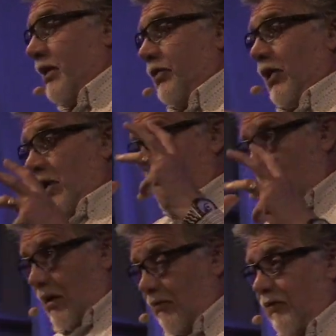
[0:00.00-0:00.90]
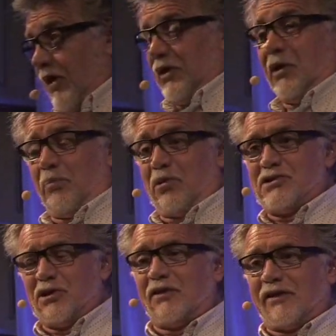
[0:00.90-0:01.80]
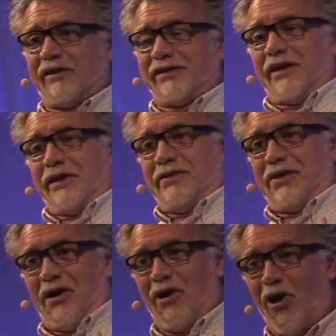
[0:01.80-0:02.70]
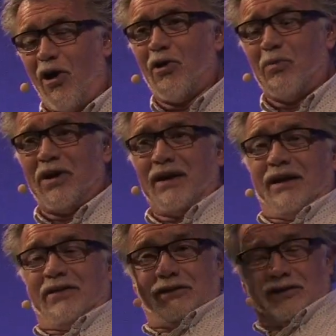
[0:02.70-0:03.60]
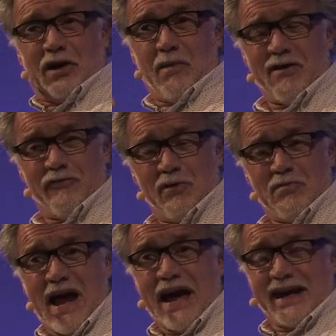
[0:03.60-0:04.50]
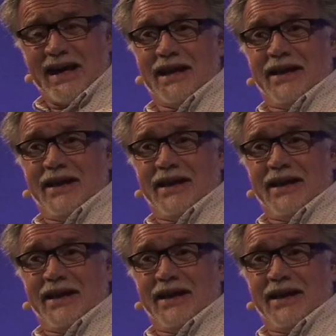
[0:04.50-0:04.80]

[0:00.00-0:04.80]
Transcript: the love that produces the hope that's coming from Daddy